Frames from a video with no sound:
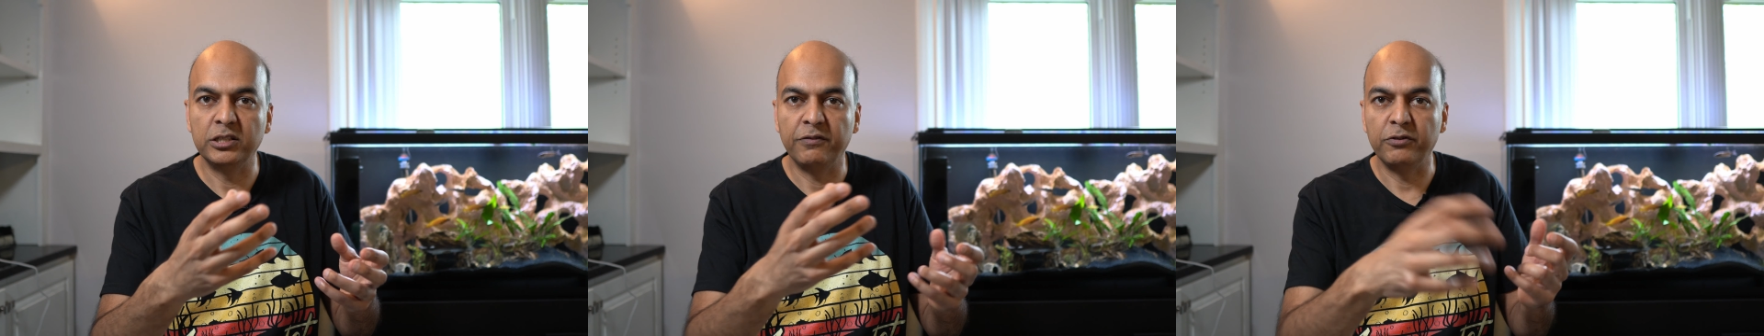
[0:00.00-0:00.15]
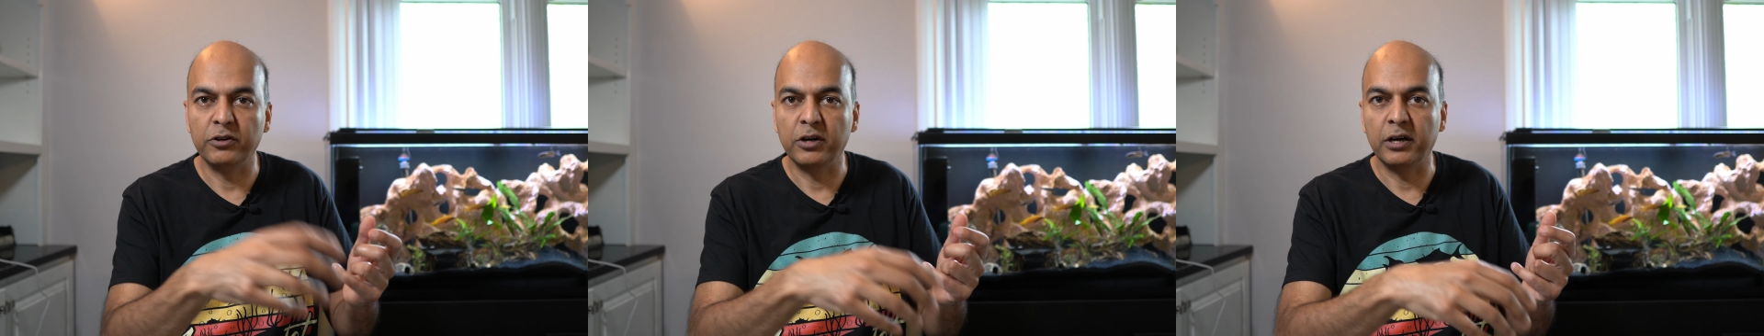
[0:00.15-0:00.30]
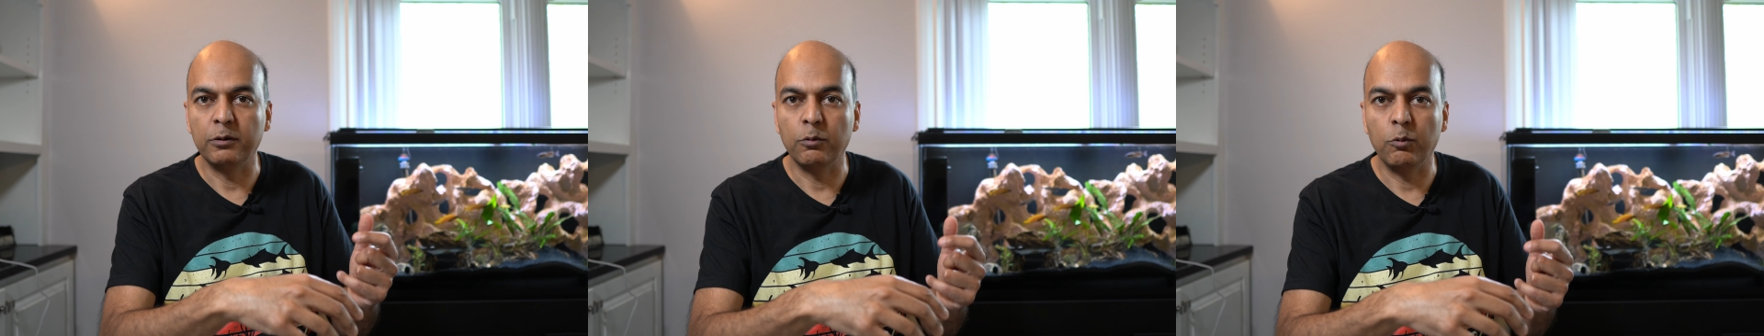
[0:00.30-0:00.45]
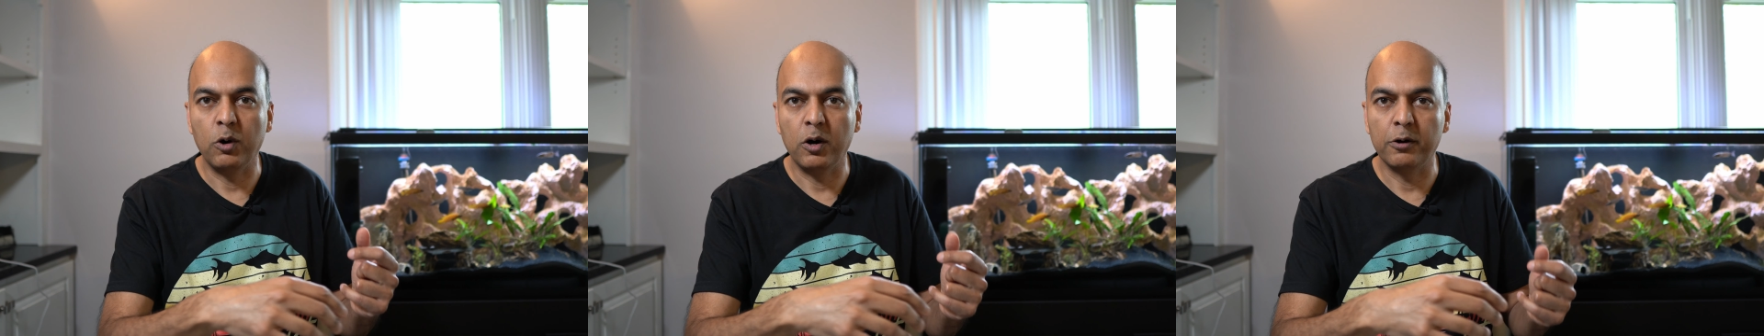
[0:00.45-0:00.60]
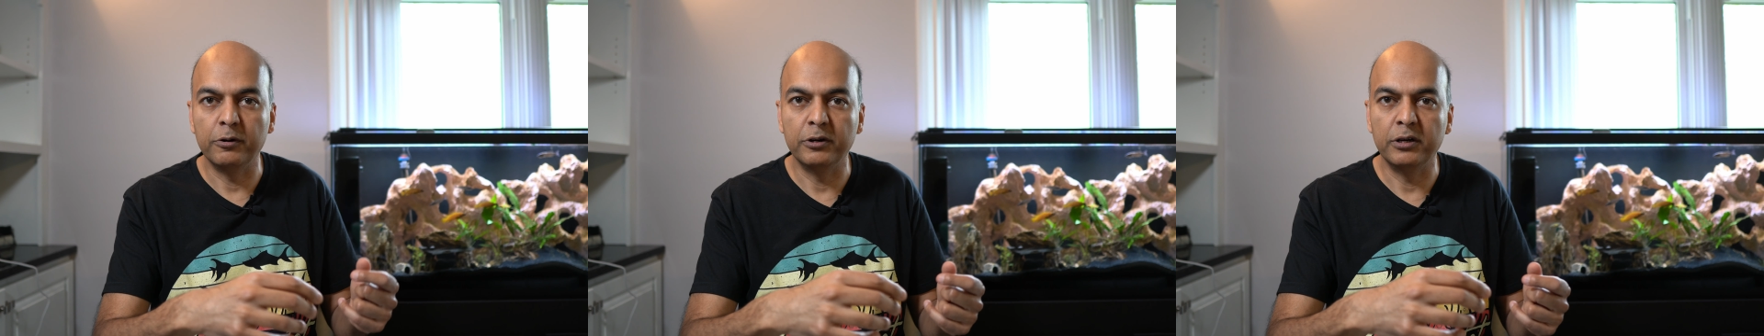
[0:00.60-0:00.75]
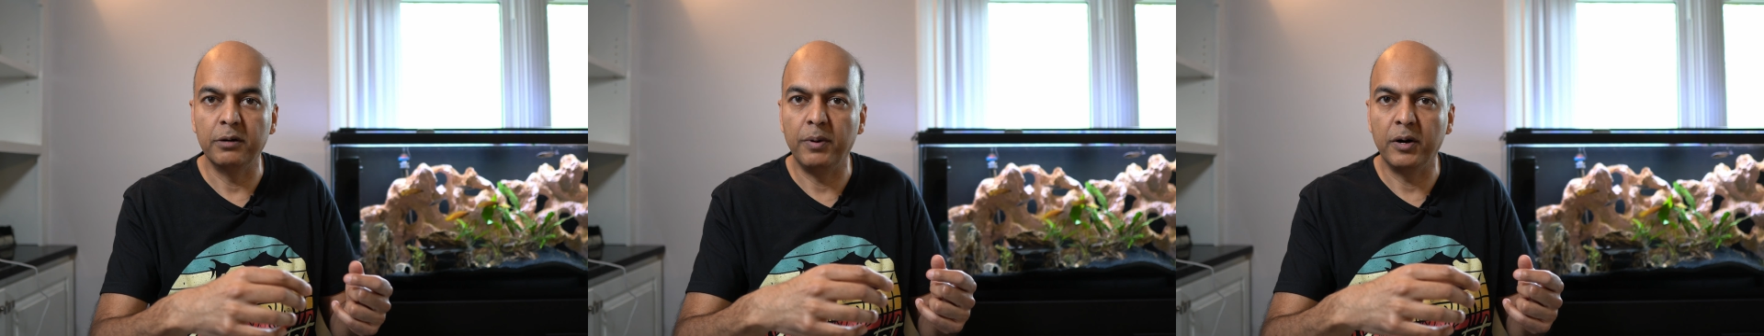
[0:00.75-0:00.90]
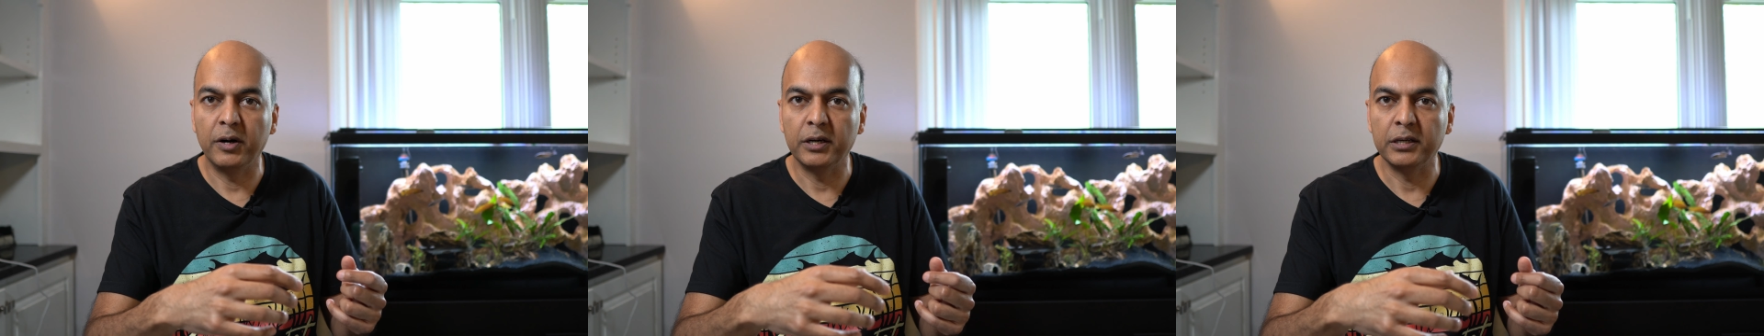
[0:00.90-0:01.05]
if you got the water in
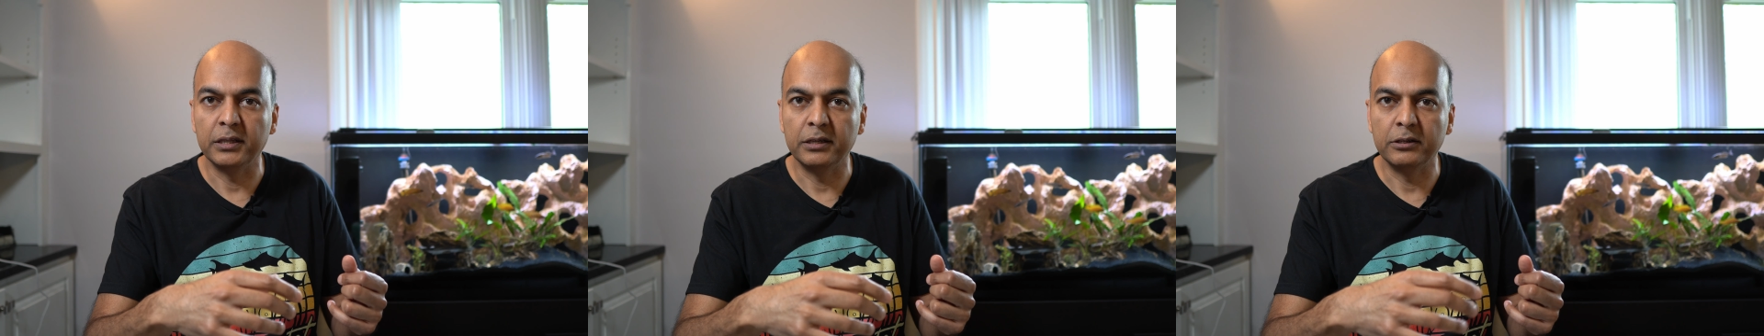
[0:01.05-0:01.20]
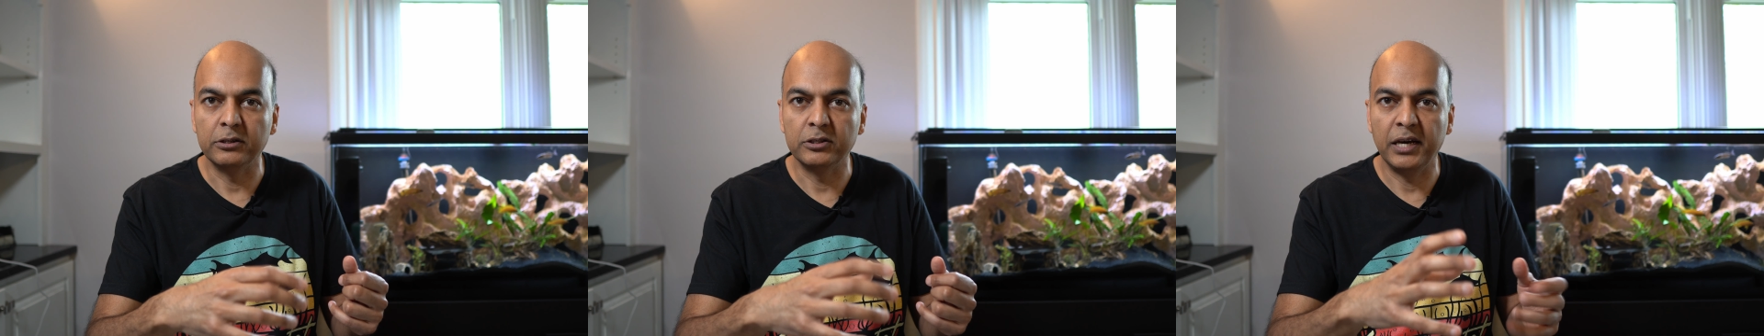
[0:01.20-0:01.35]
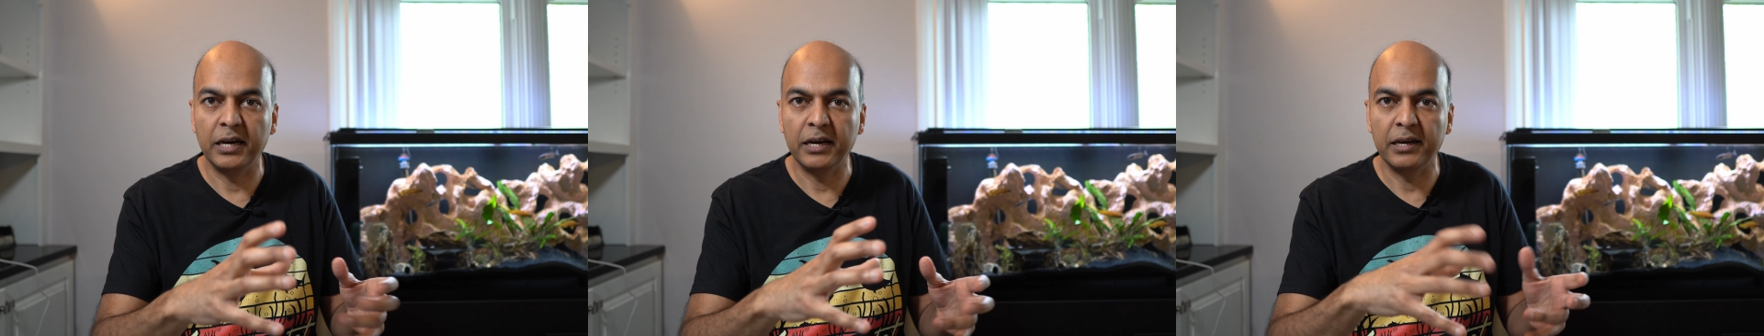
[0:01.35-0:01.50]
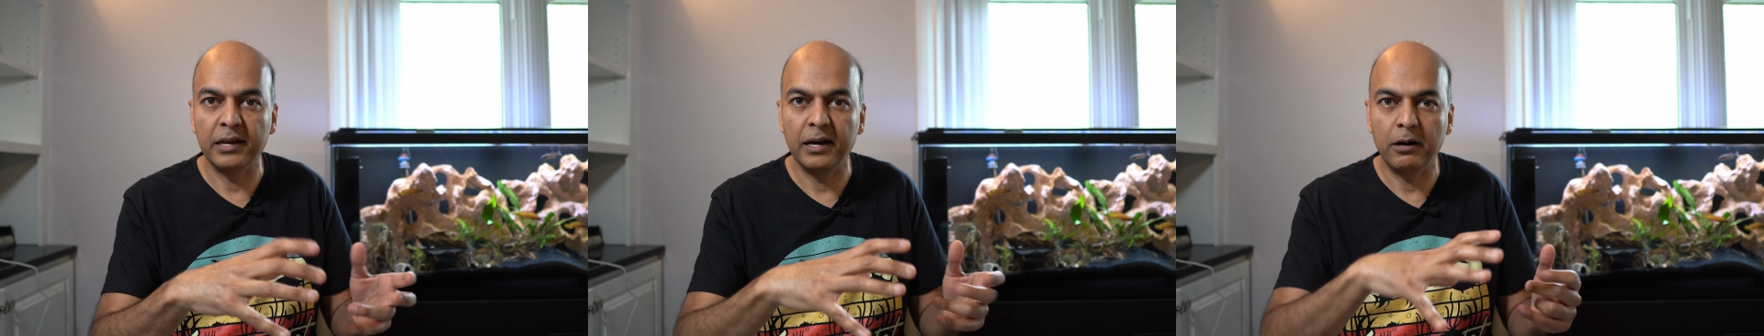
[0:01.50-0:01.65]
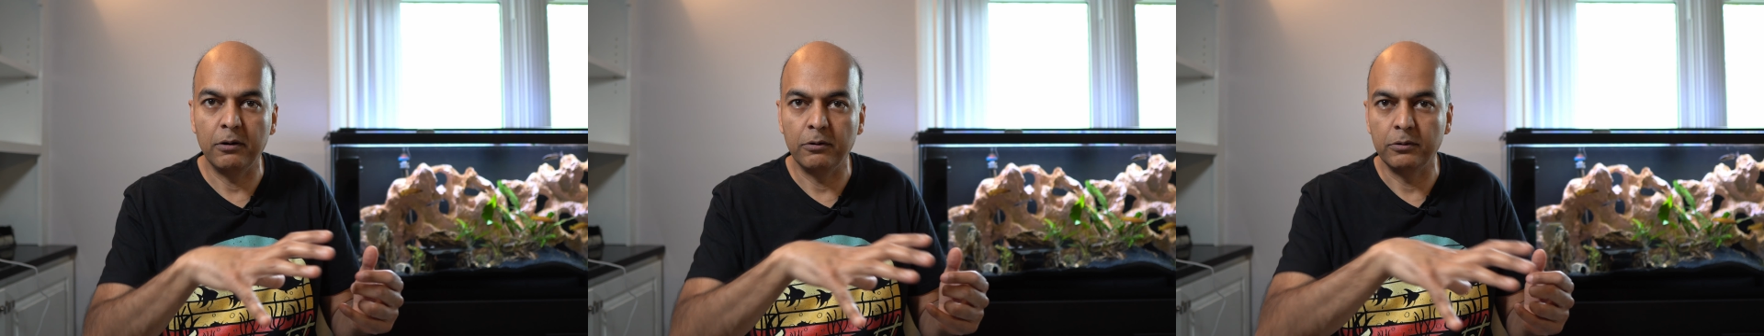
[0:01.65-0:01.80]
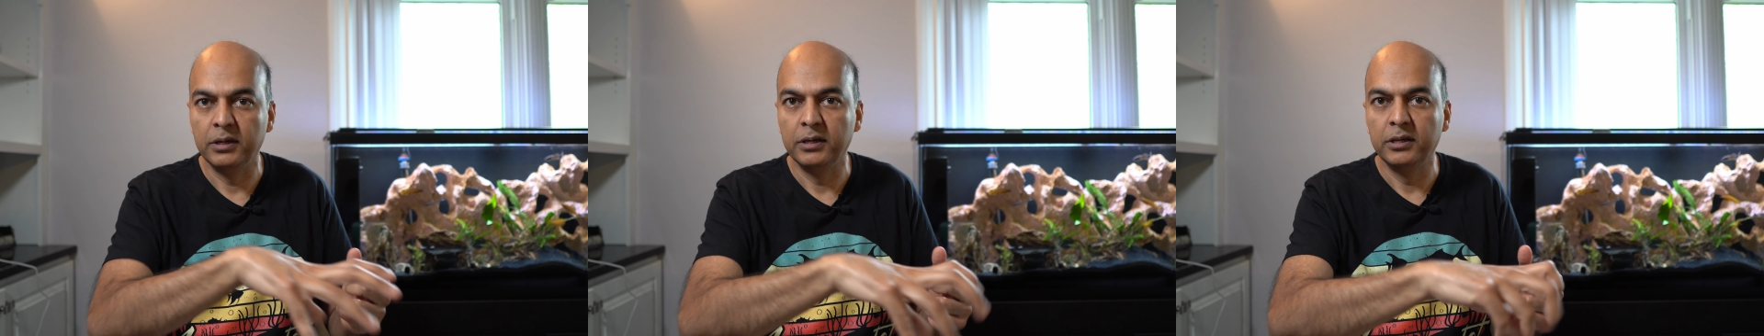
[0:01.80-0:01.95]
a bucket there, take it out,